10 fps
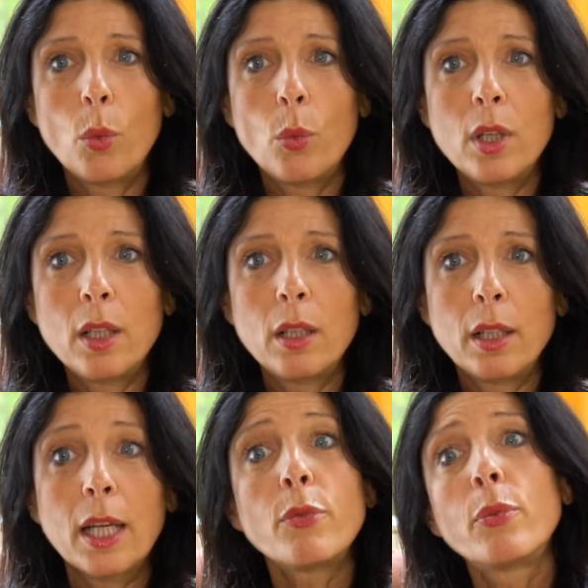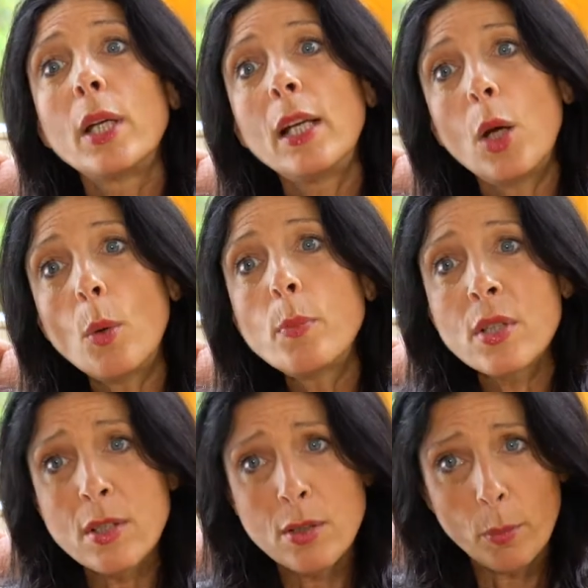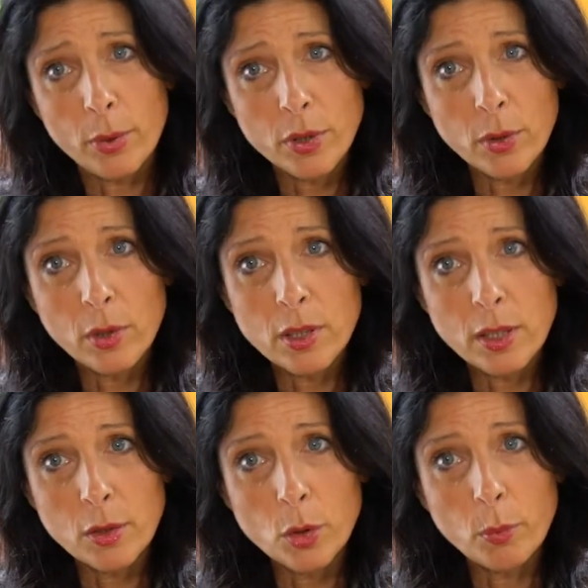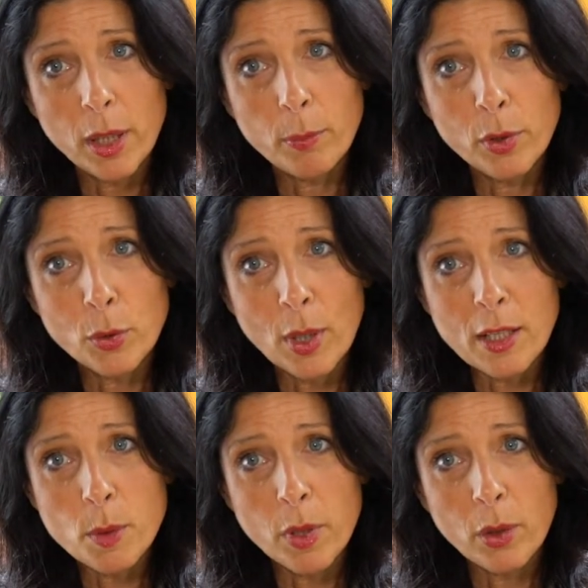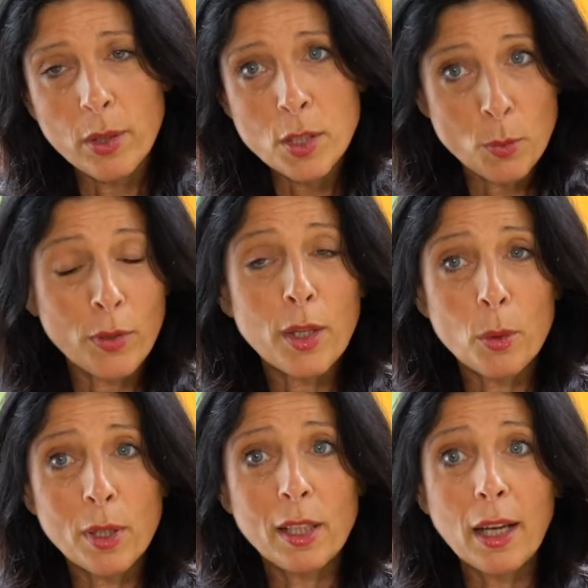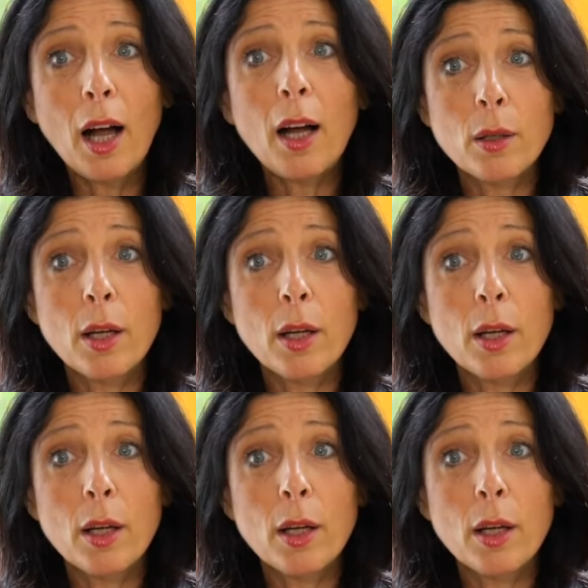will really opens the opportunity to people to experience what they really are.